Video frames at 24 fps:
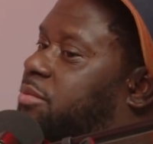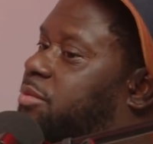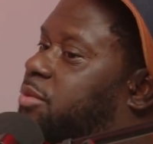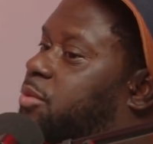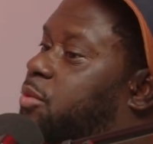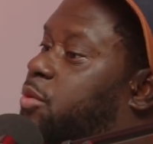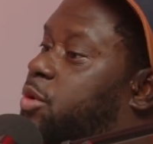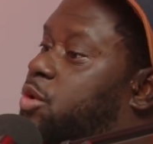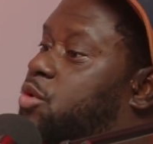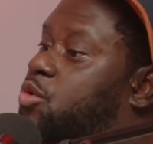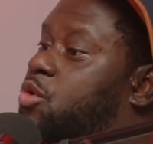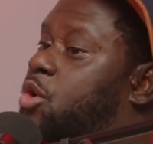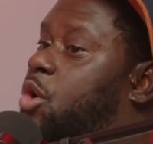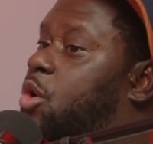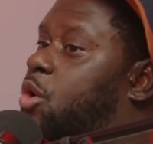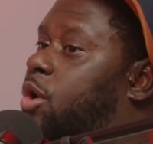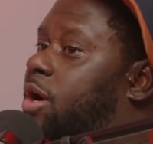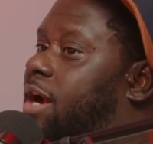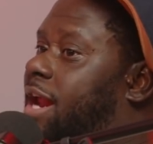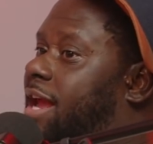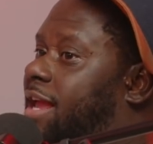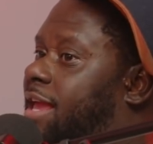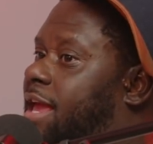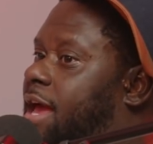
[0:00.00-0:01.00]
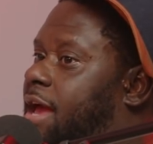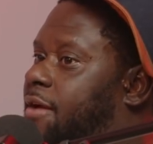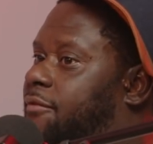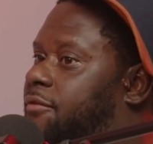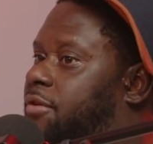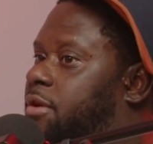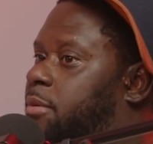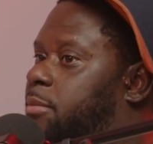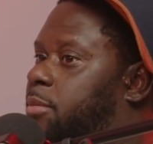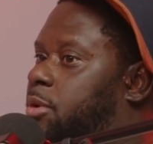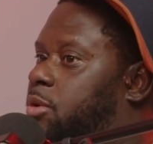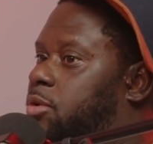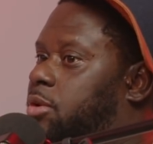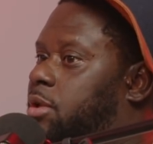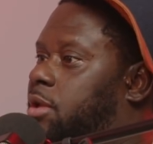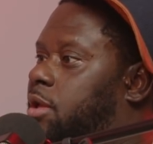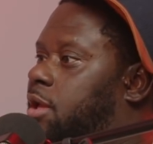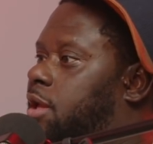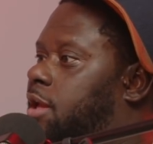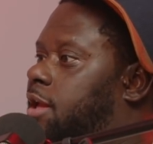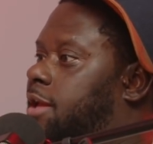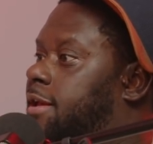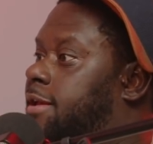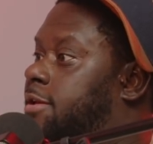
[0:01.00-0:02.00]
But when you go to that caffeine building,
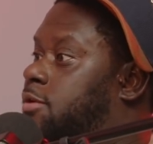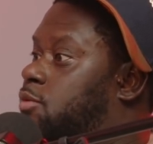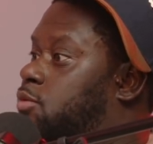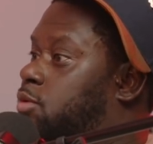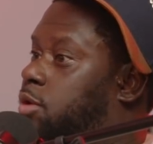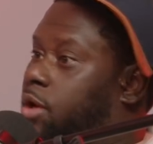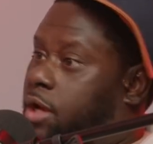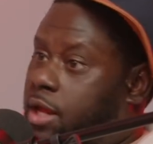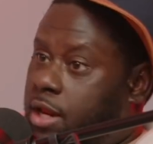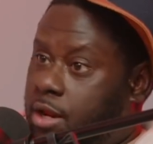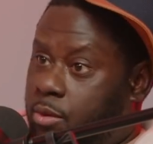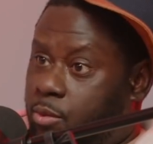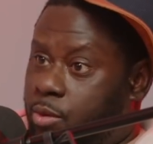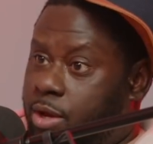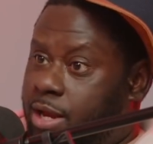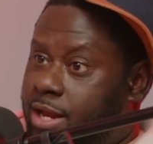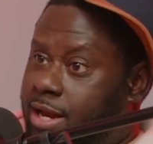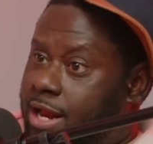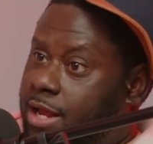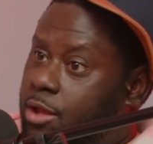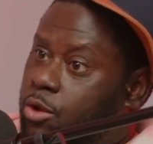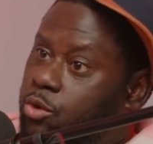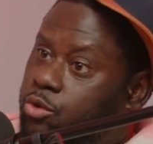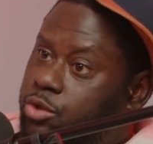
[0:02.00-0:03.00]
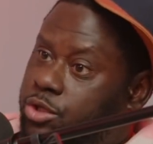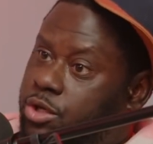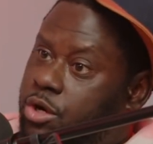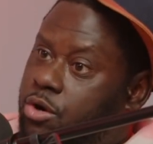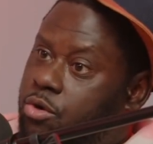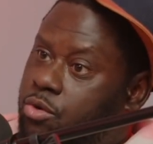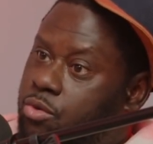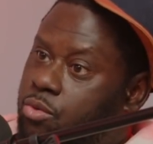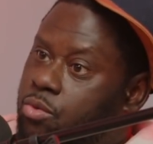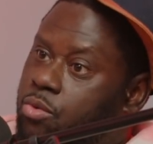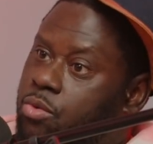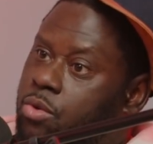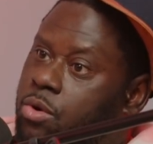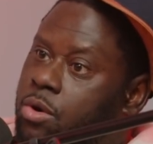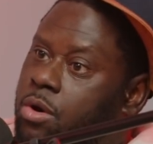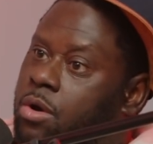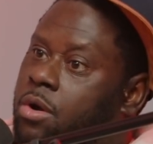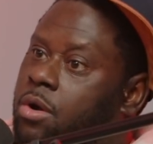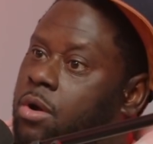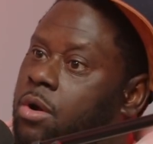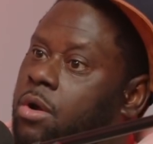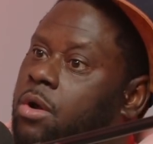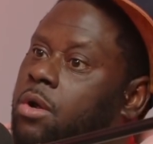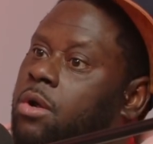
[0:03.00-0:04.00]
you look at it, we in that little circle.
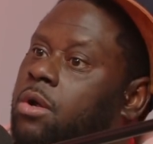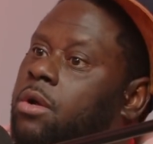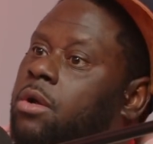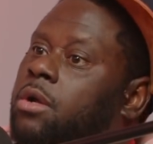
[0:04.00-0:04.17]
Same shit.